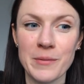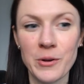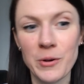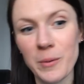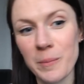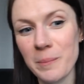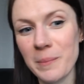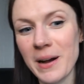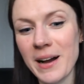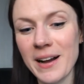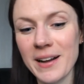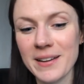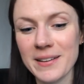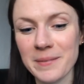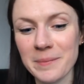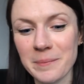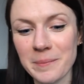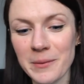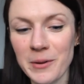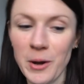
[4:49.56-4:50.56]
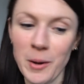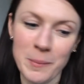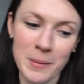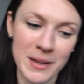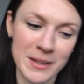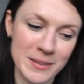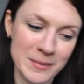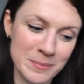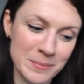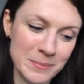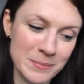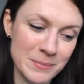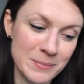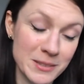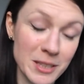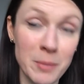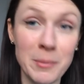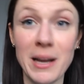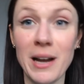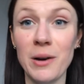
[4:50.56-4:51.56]
come back, comment,
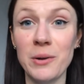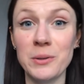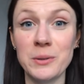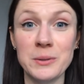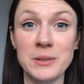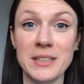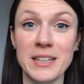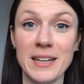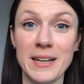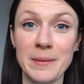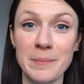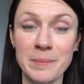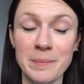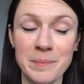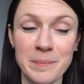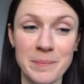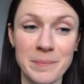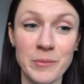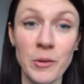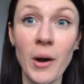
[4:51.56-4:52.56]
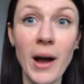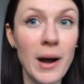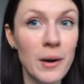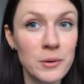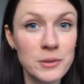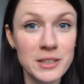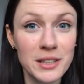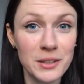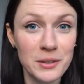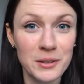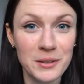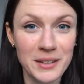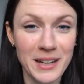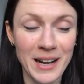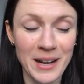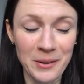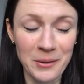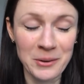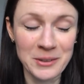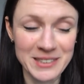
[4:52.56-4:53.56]
tell me how old I am. Not how old I look,
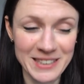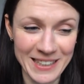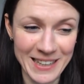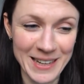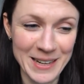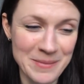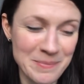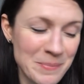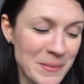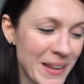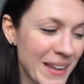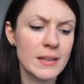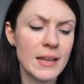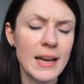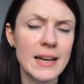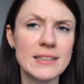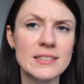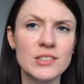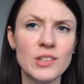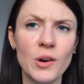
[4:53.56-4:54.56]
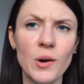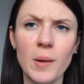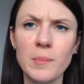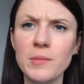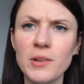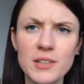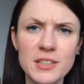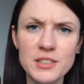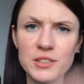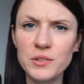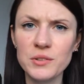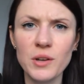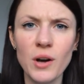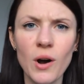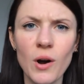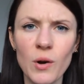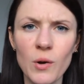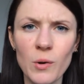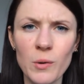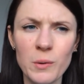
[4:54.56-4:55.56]
how old I am. Yeah, so I'm not gonna do the
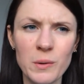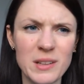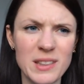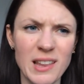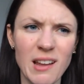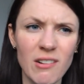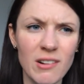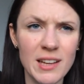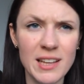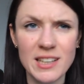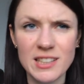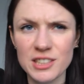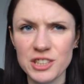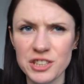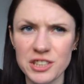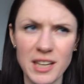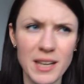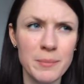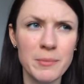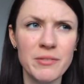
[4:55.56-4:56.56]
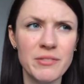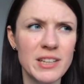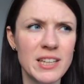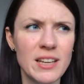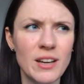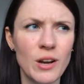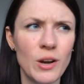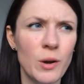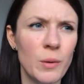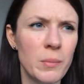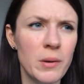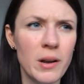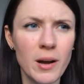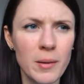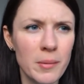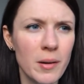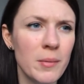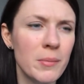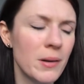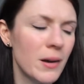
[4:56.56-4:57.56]
whole like, share my video, blah,
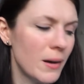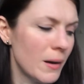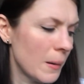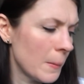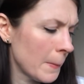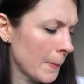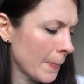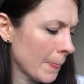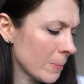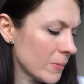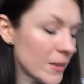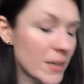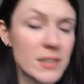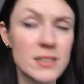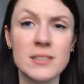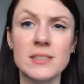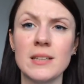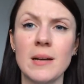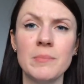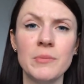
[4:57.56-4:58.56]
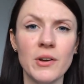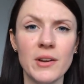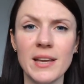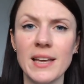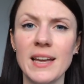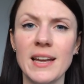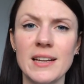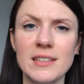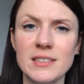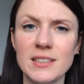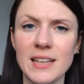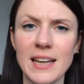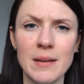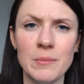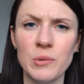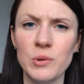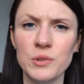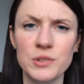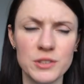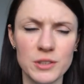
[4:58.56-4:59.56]
blah, blah. because I'm not here to get
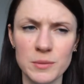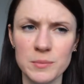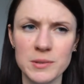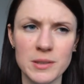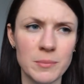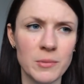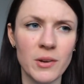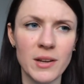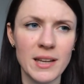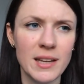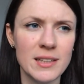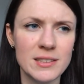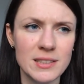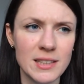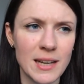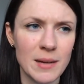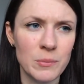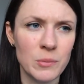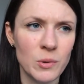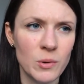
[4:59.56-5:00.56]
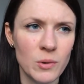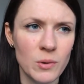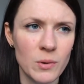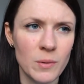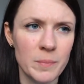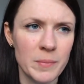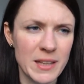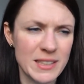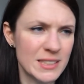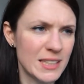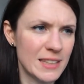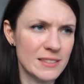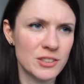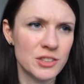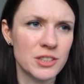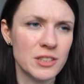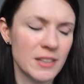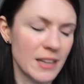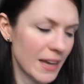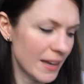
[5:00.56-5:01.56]
more subs, I'm not here to get more
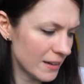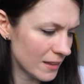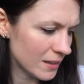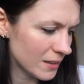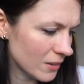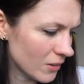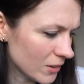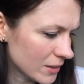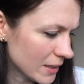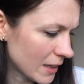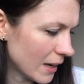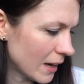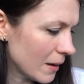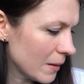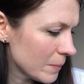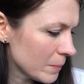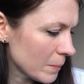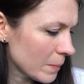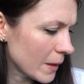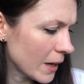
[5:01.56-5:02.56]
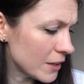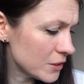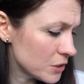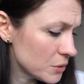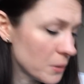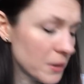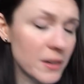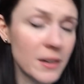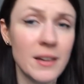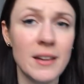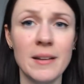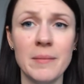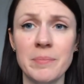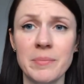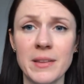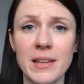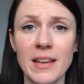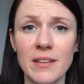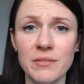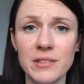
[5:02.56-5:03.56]
attention, anything like that. I just want to
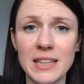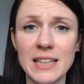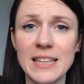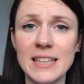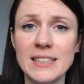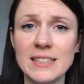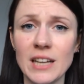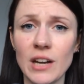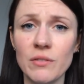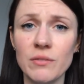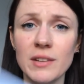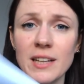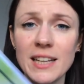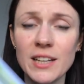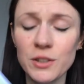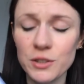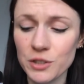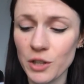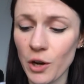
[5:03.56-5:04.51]
give these a really good